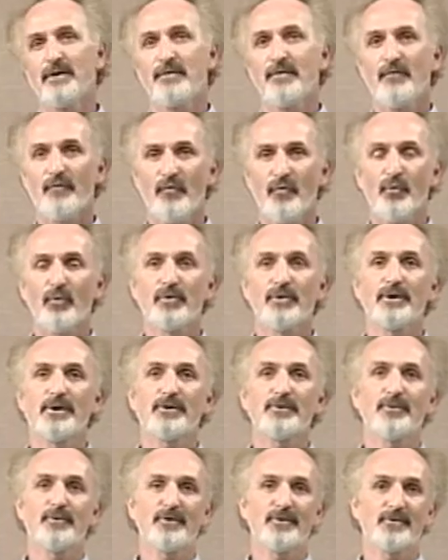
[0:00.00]
for,
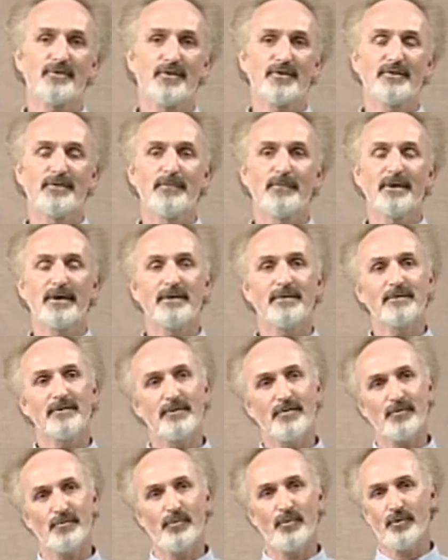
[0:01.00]
of course, the demand of
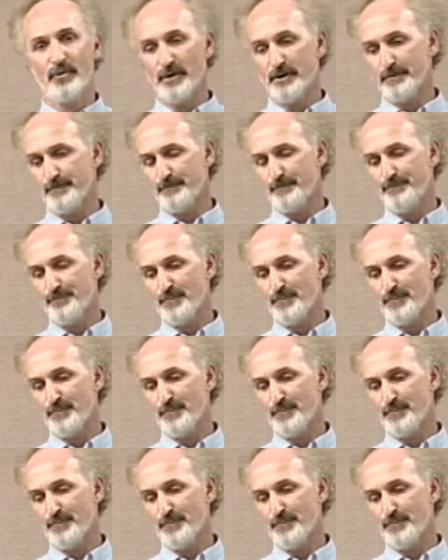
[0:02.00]
the sport.